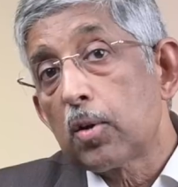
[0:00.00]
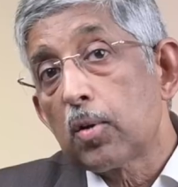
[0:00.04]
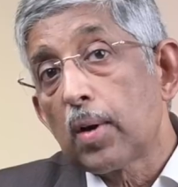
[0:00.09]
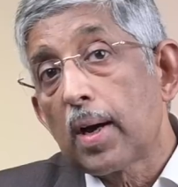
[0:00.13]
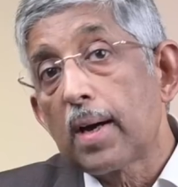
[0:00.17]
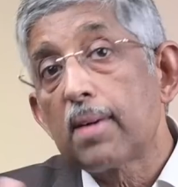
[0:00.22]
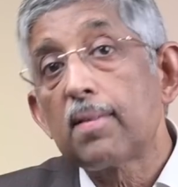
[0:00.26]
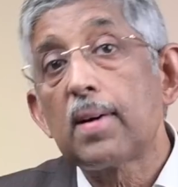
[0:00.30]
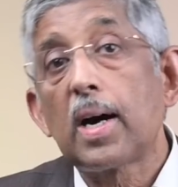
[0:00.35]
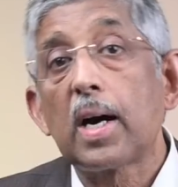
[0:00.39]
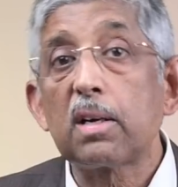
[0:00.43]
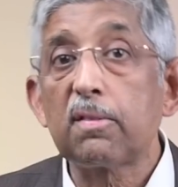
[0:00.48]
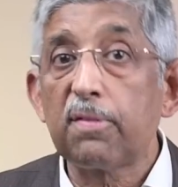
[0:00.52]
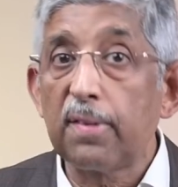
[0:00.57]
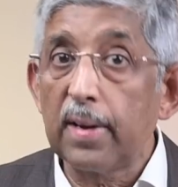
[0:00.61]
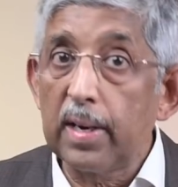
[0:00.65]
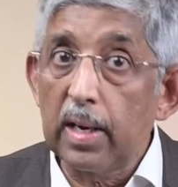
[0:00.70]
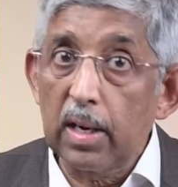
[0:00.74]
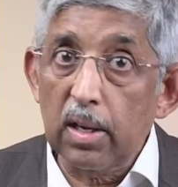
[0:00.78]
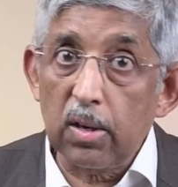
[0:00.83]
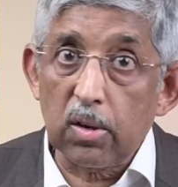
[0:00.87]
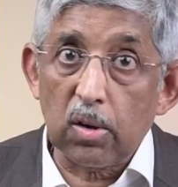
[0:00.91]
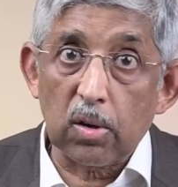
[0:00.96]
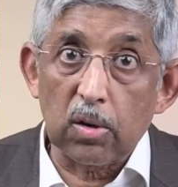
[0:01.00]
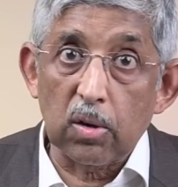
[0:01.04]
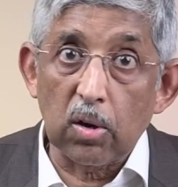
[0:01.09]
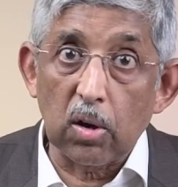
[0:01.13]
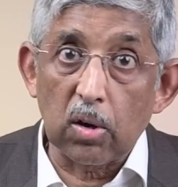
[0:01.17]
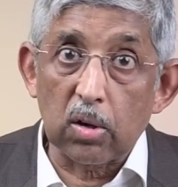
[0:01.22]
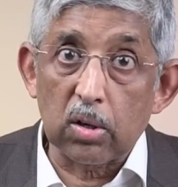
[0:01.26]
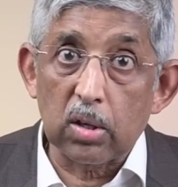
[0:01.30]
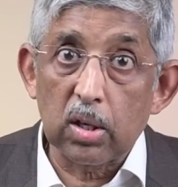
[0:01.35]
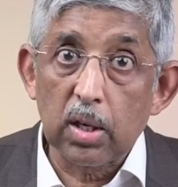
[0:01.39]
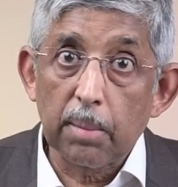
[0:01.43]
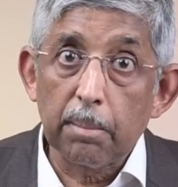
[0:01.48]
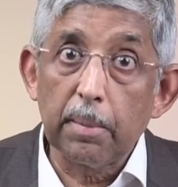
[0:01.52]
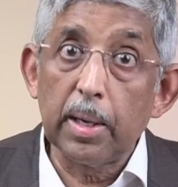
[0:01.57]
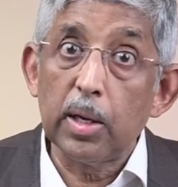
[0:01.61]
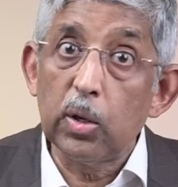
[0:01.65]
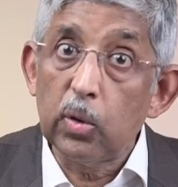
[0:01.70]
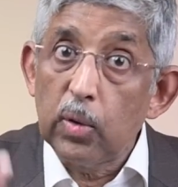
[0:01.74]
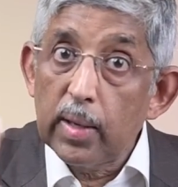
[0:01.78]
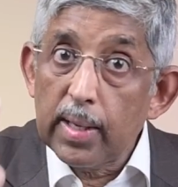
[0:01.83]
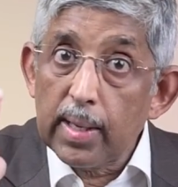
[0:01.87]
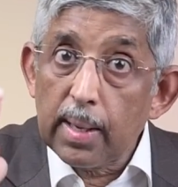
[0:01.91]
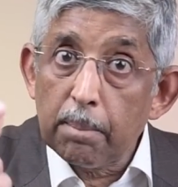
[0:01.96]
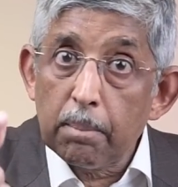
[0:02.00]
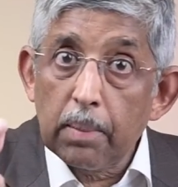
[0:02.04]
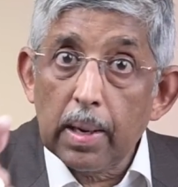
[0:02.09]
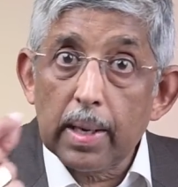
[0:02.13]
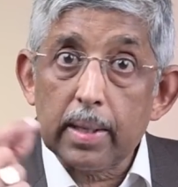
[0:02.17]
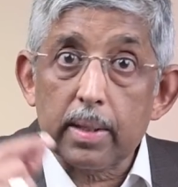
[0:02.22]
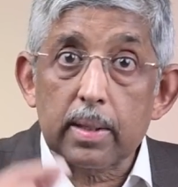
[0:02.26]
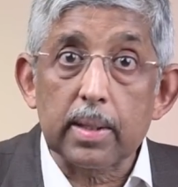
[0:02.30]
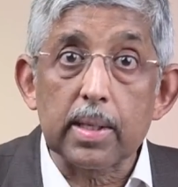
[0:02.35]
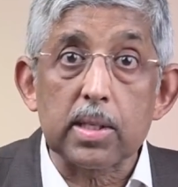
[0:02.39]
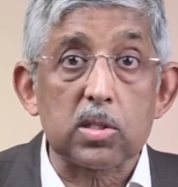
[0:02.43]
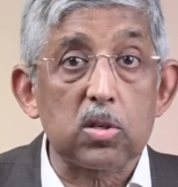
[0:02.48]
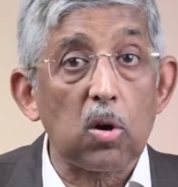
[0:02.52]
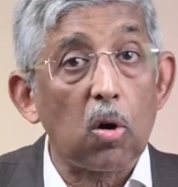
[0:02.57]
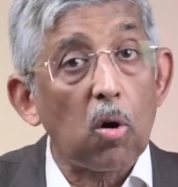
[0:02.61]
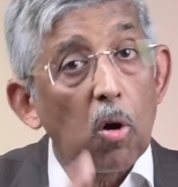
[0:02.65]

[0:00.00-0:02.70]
you have heart failure or not by doing a blood test.